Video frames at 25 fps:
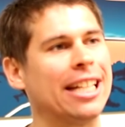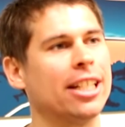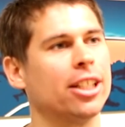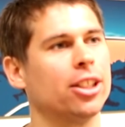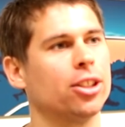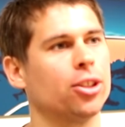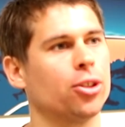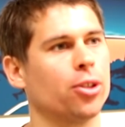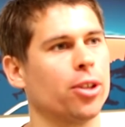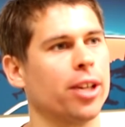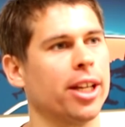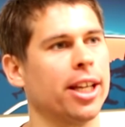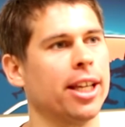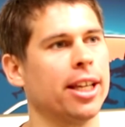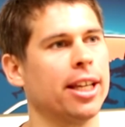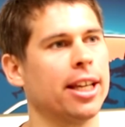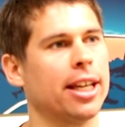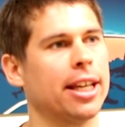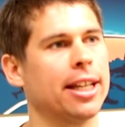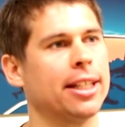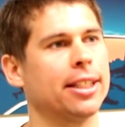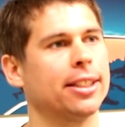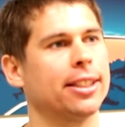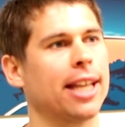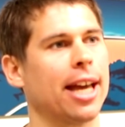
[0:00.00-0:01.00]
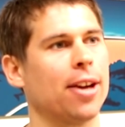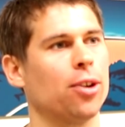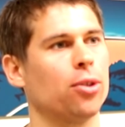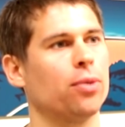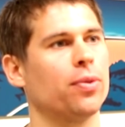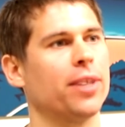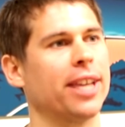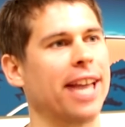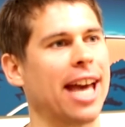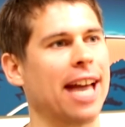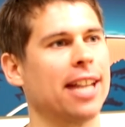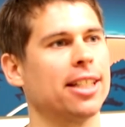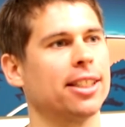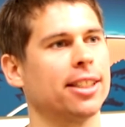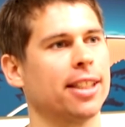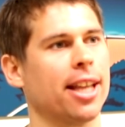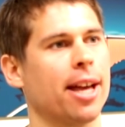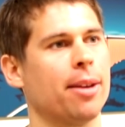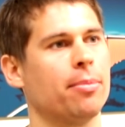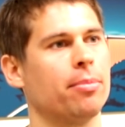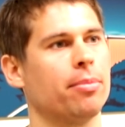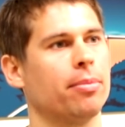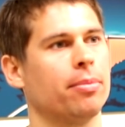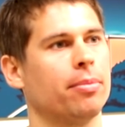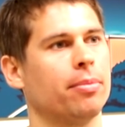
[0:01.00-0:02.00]
industry instead of against
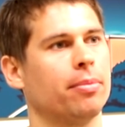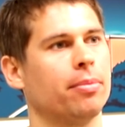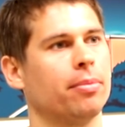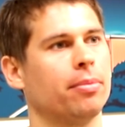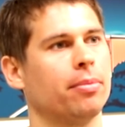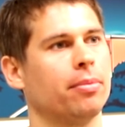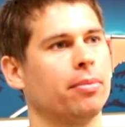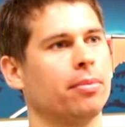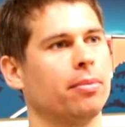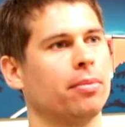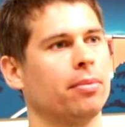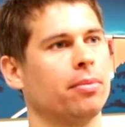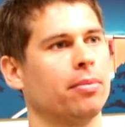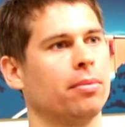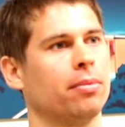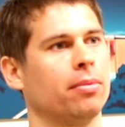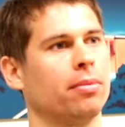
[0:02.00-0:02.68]
them? Right.